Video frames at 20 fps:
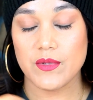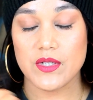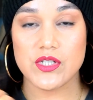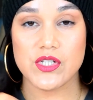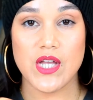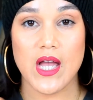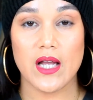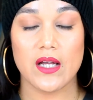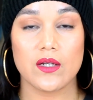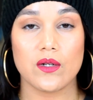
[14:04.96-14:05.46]
my
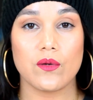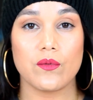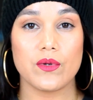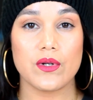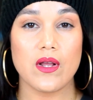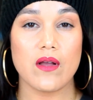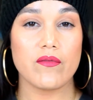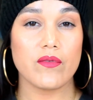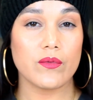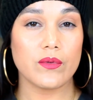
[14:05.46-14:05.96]
jacket or
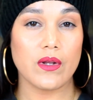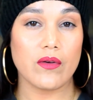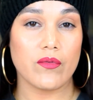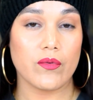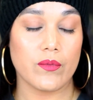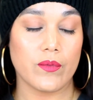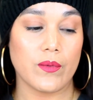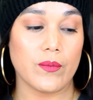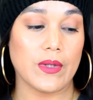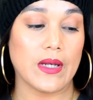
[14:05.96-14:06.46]
whatever
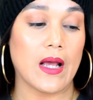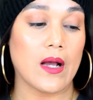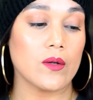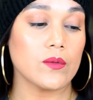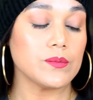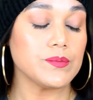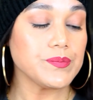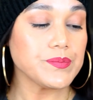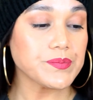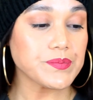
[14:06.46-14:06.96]
whenever we went
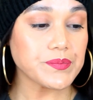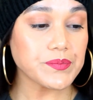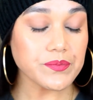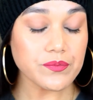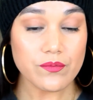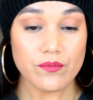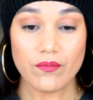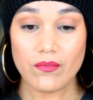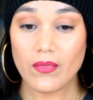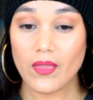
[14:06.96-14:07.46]
out.
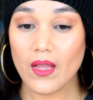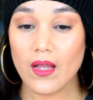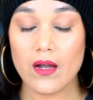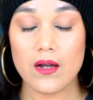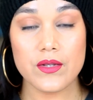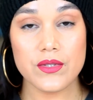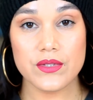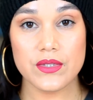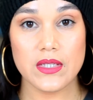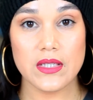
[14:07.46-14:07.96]

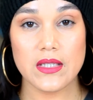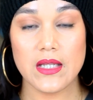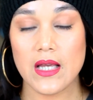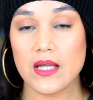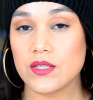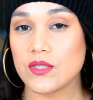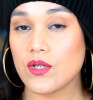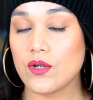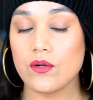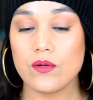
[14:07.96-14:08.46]
Other than
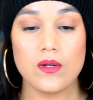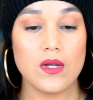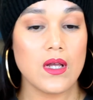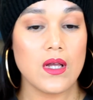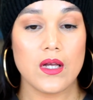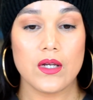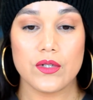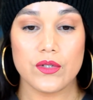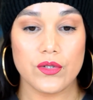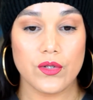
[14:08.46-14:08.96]
that though,
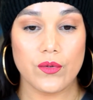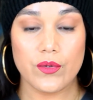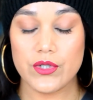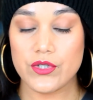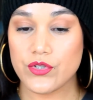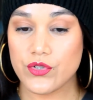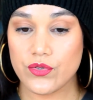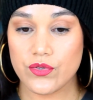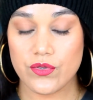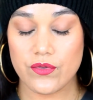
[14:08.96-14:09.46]
no
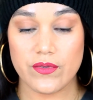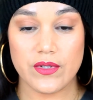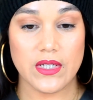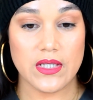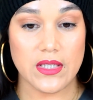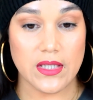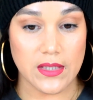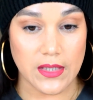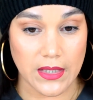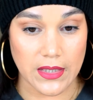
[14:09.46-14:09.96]
issues or
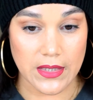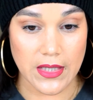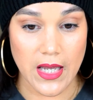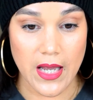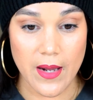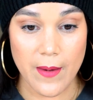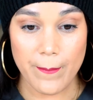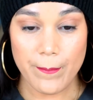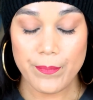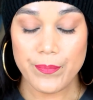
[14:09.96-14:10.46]
anything like
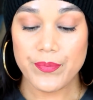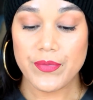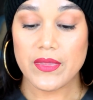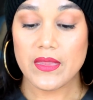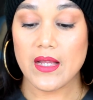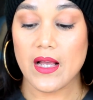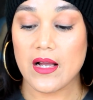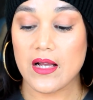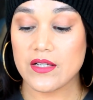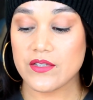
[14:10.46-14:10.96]
that.
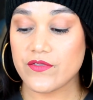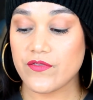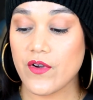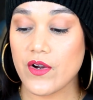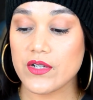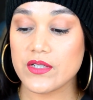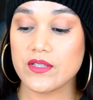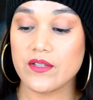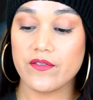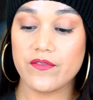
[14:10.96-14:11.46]
Now, as
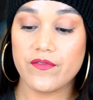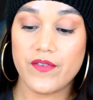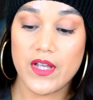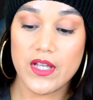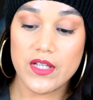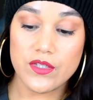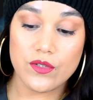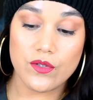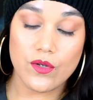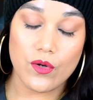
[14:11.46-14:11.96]
far as the
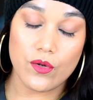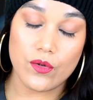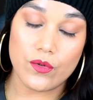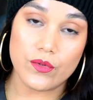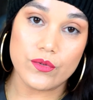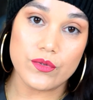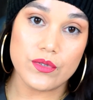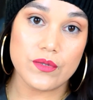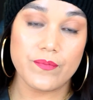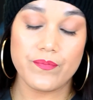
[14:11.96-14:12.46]
face
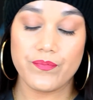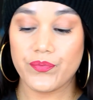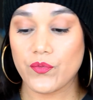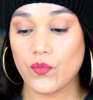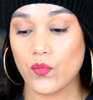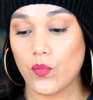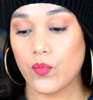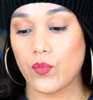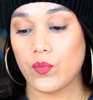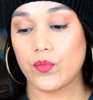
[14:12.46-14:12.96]
goes,
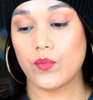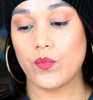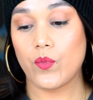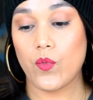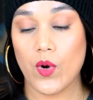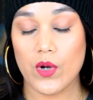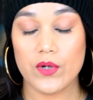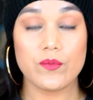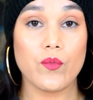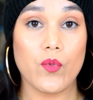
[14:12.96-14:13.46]

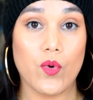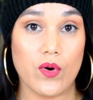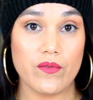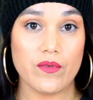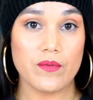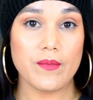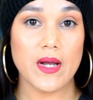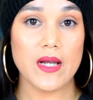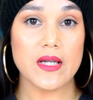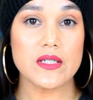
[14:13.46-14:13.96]
one more
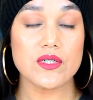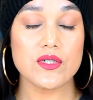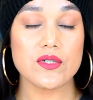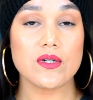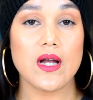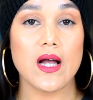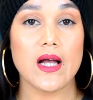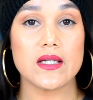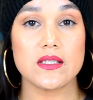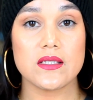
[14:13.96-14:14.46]

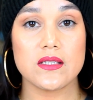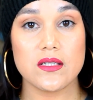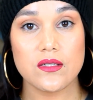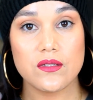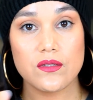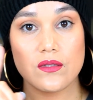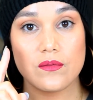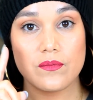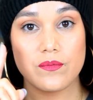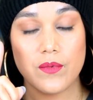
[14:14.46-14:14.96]
reminder, I
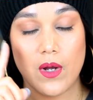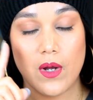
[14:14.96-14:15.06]
did